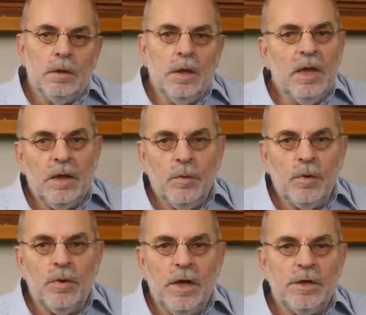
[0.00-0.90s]
The
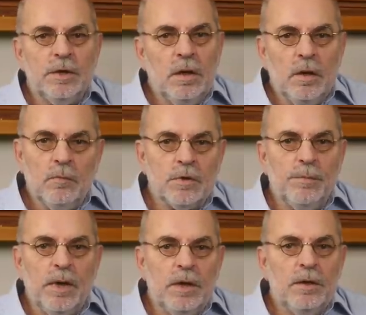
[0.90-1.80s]
network connection was
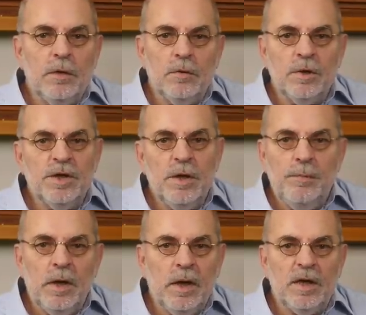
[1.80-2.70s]
made to the
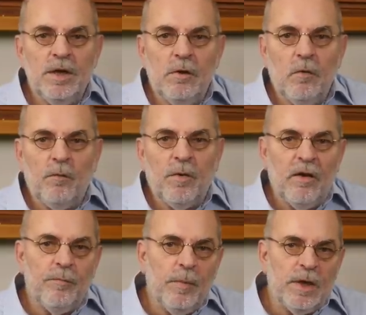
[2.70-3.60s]
TP-Link Deco
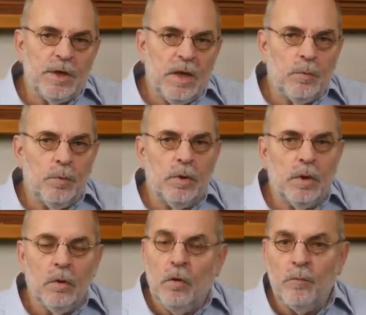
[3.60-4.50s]
5 mesh
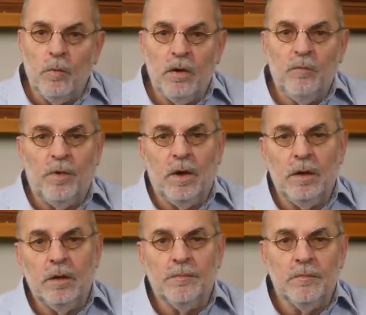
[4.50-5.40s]
network over Wi-Fi.